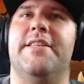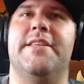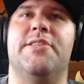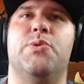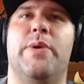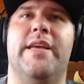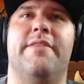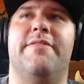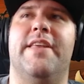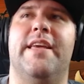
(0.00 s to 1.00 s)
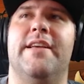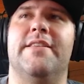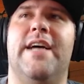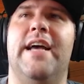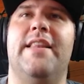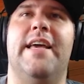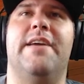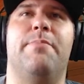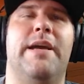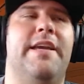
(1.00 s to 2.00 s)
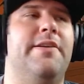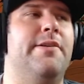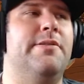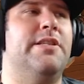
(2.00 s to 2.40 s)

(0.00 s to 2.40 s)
swing of things. I like my heroes to